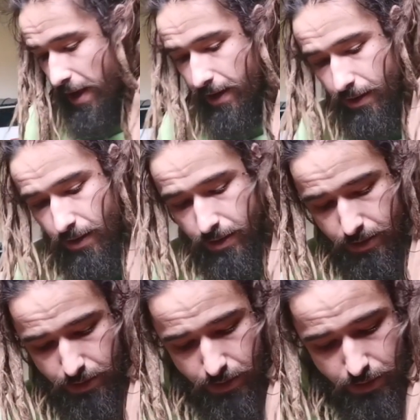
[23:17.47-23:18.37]
end,
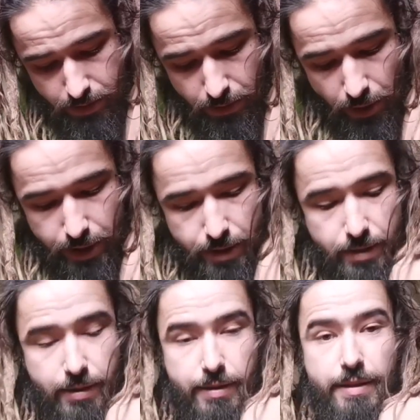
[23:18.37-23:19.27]
right,
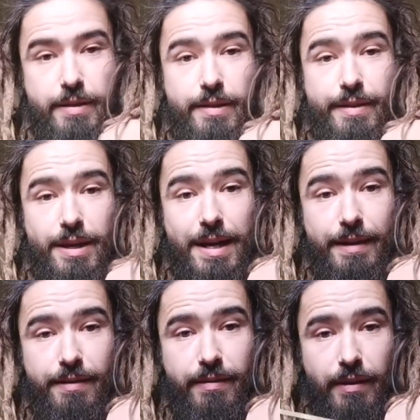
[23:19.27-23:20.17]
the, the
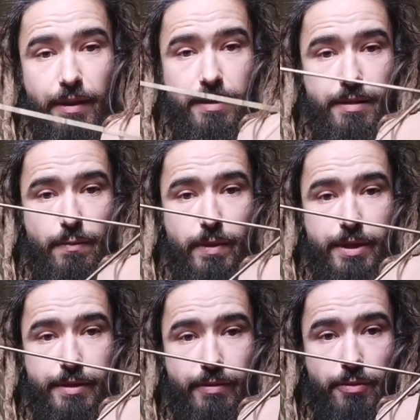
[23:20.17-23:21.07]
light side
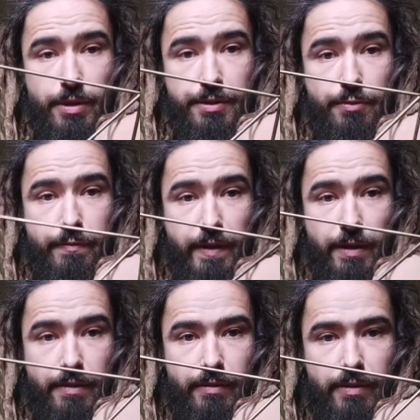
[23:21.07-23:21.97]
where it's only two
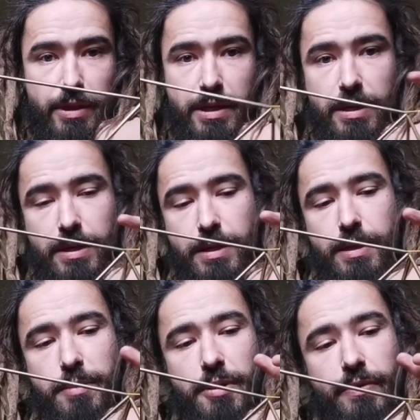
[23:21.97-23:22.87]
fingers,
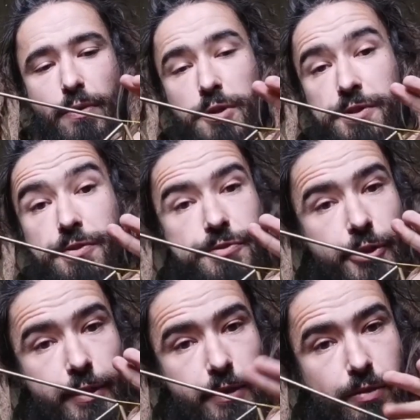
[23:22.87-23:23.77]
because I want to
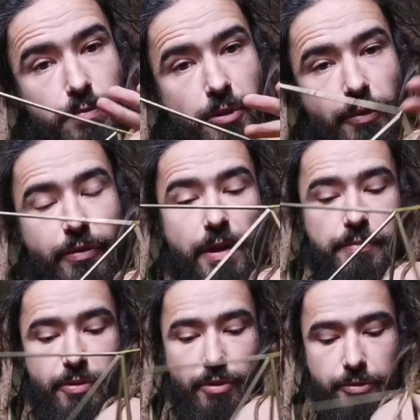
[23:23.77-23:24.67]
turn two more
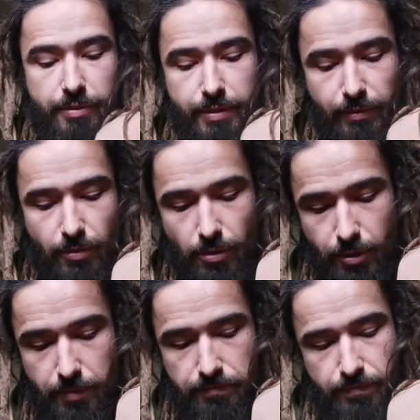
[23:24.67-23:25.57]
steps around this
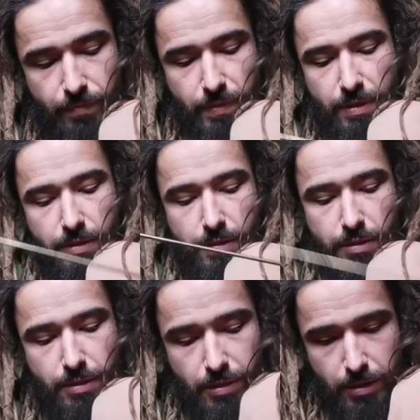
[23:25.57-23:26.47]
corner.
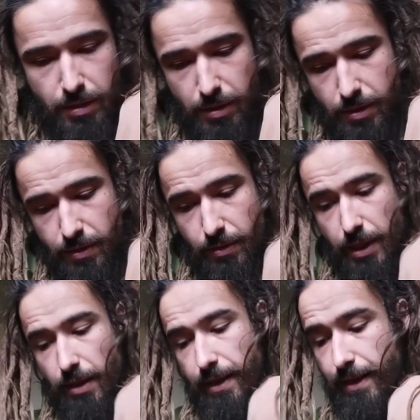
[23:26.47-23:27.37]
So
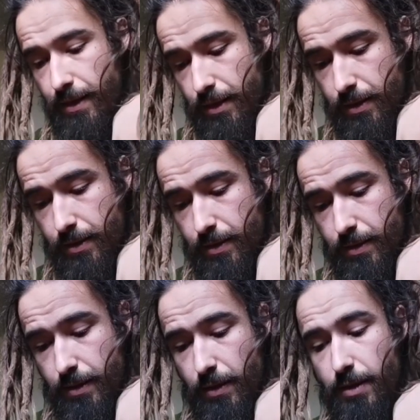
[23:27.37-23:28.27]
I'll add
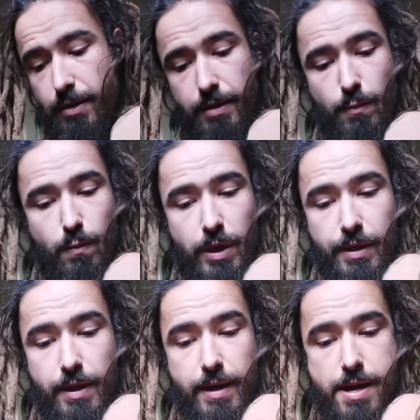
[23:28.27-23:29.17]

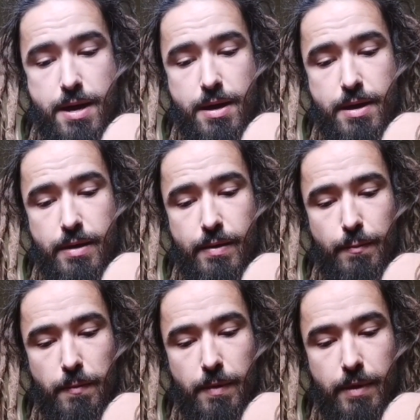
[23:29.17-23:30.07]
one eye,
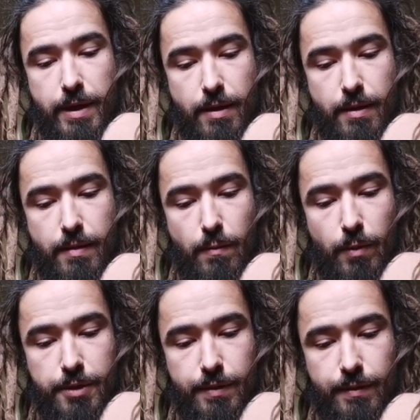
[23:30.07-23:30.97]

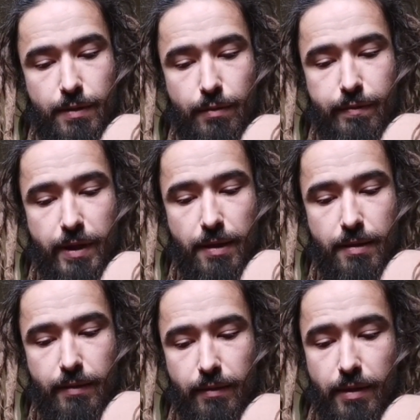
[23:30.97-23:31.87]
which is two
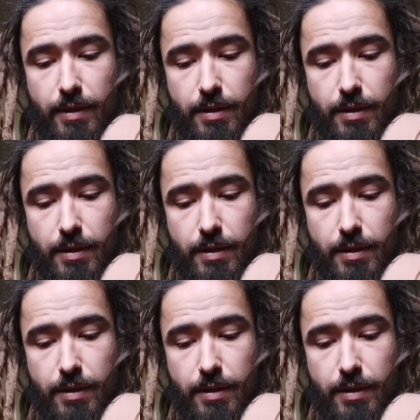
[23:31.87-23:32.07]
fingers.